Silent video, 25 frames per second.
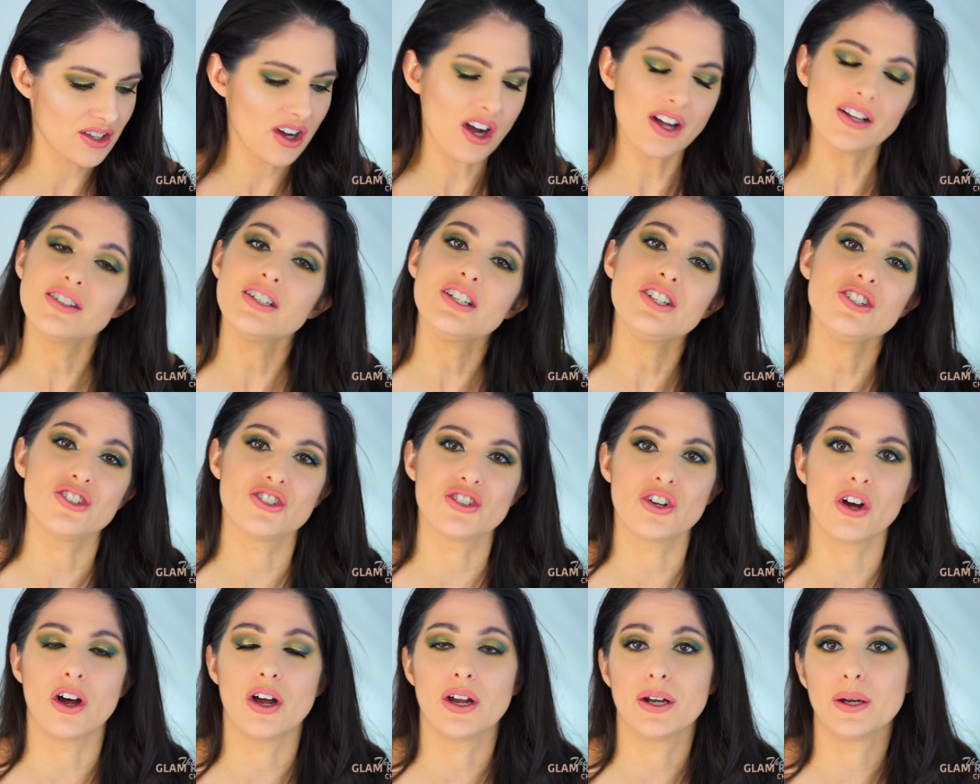called
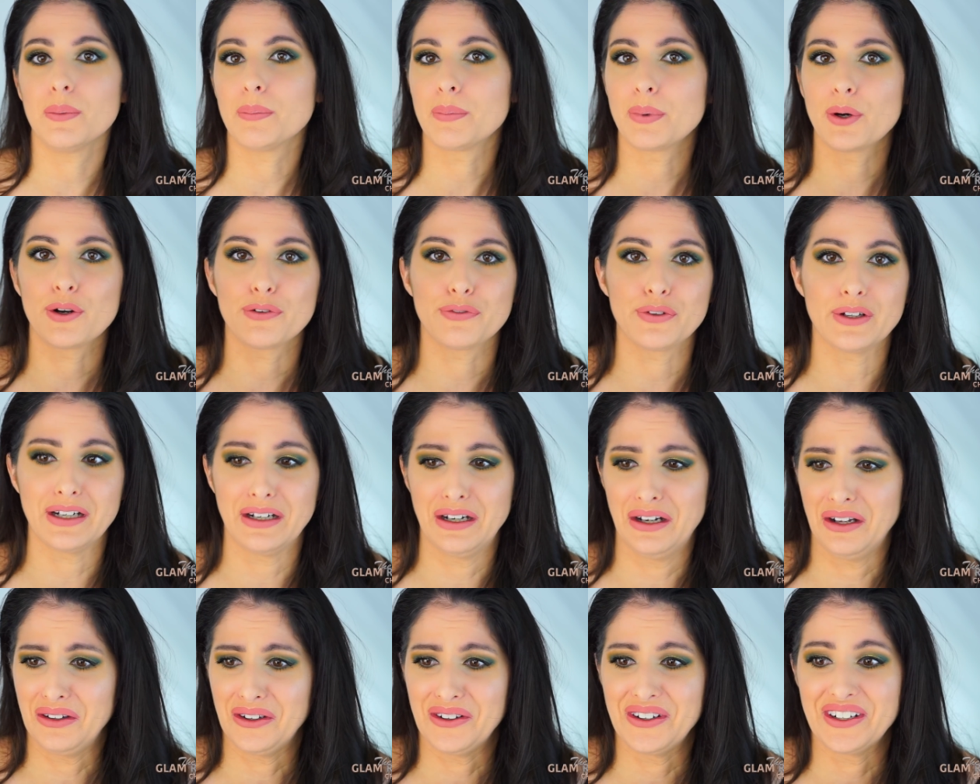Dijon, perfect
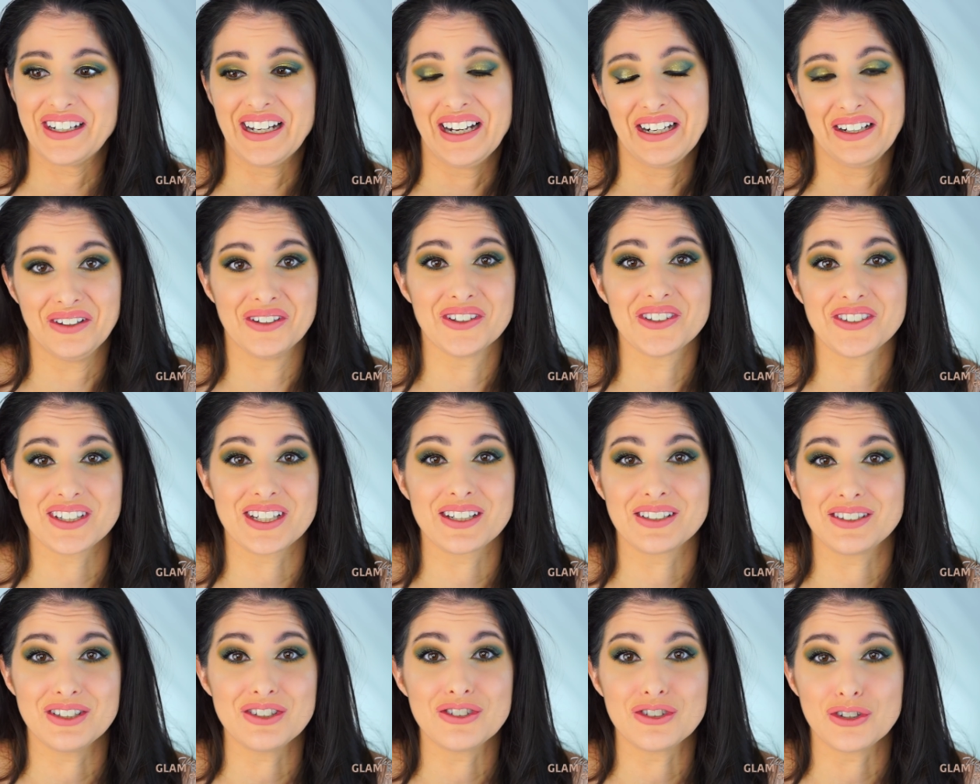color. It kind of looks
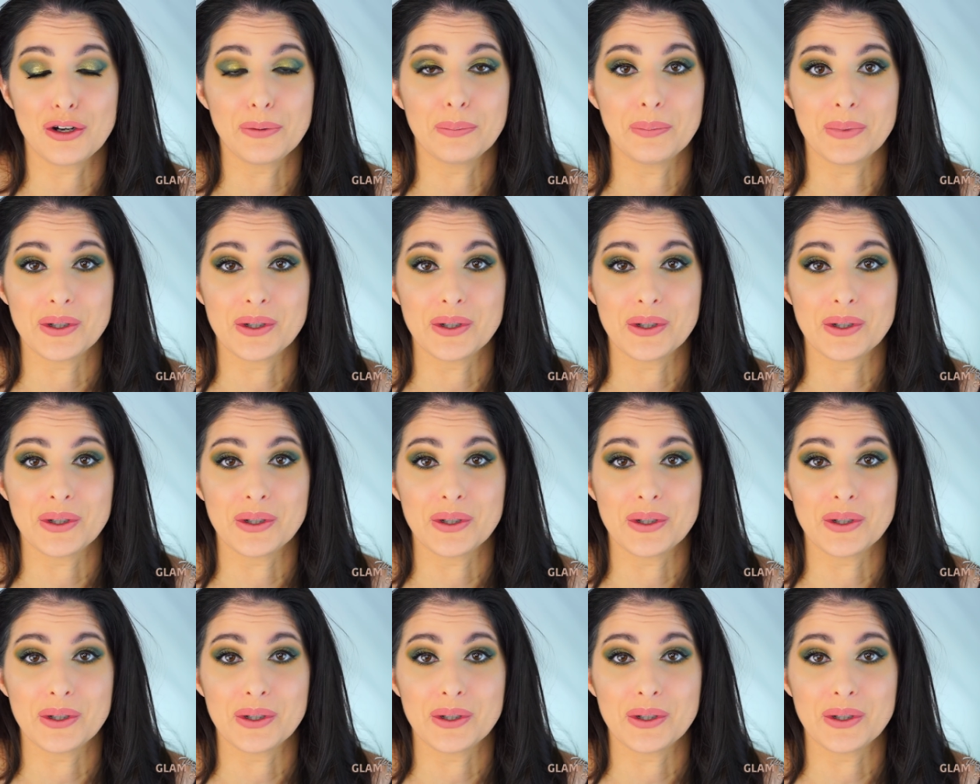like Dijon